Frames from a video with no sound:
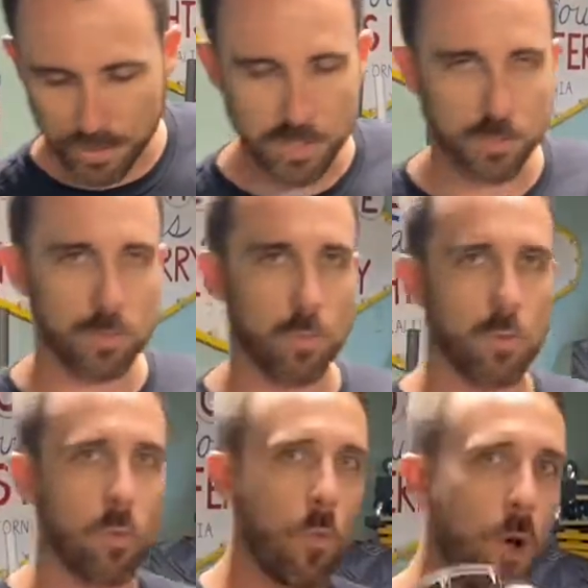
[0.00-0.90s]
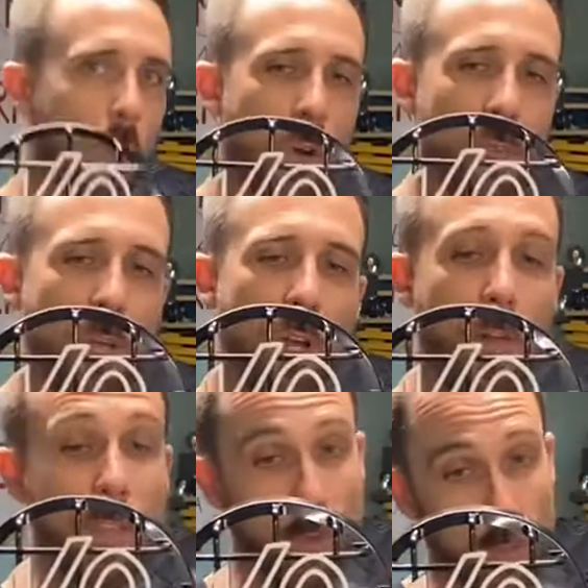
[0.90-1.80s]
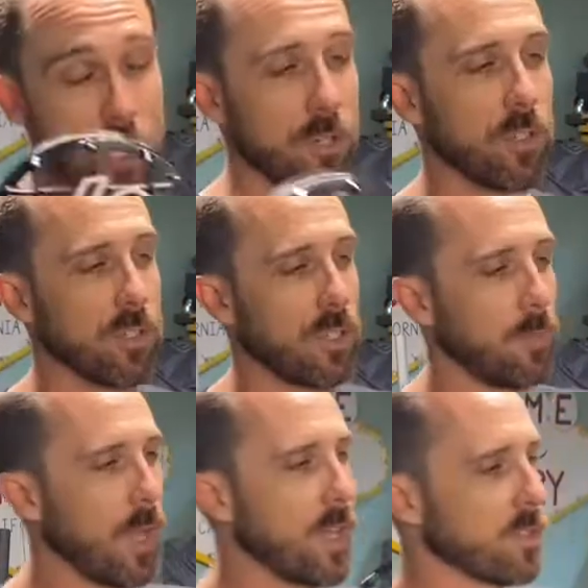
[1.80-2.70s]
This was what would have been on the original SlimLite,